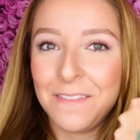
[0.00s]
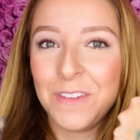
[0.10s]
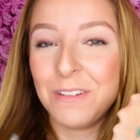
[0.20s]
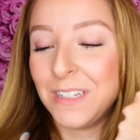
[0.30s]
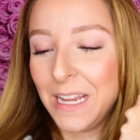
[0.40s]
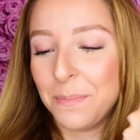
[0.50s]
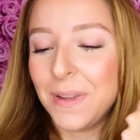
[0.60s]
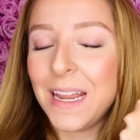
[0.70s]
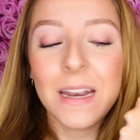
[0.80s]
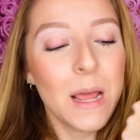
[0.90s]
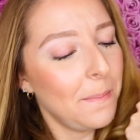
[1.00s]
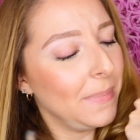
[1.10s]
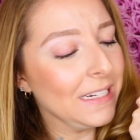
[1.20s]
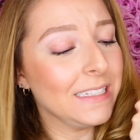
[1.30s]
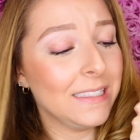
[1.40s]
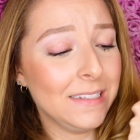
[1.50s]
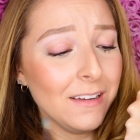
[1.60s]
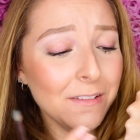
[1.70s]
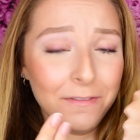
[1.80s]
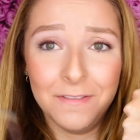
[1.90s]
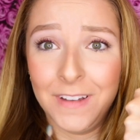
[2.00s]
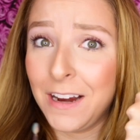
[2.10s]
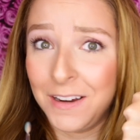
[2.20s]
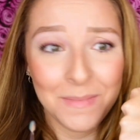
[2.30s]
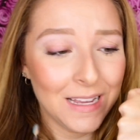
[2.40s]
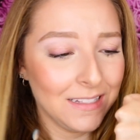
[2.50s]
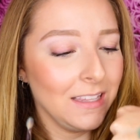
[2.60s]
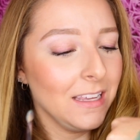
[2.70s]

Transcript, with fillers: if you dampen it, but it's still very messy.